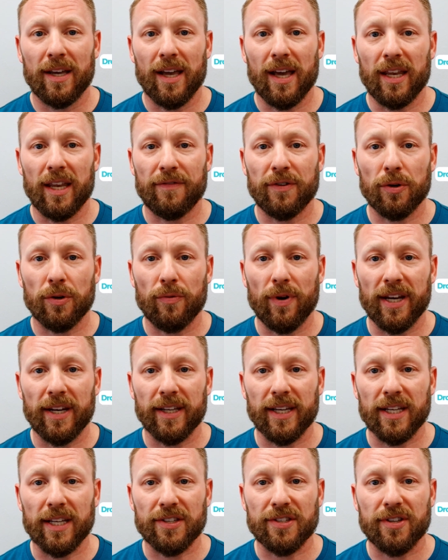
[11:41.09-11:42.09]
And if you're ready
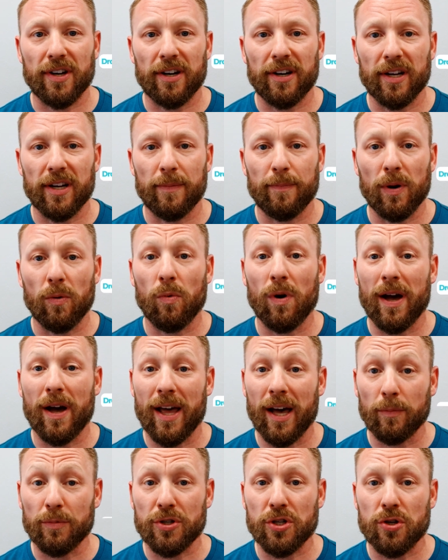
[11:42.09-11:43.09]
to get started but want
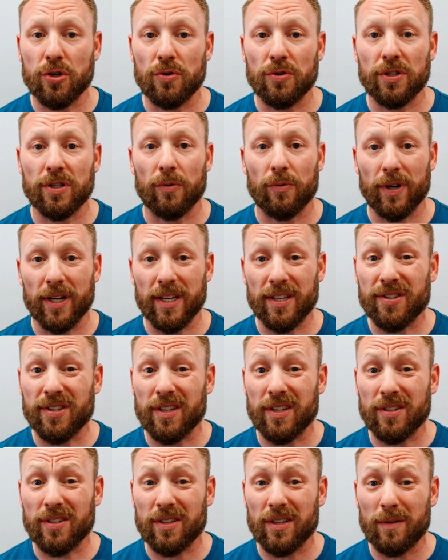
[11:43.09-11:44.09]
help choosing the right
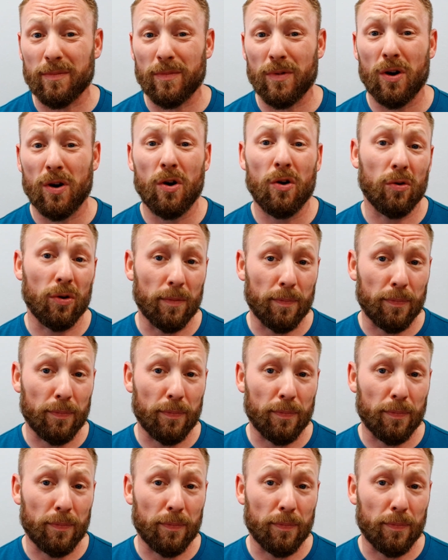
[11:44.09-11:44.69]
system or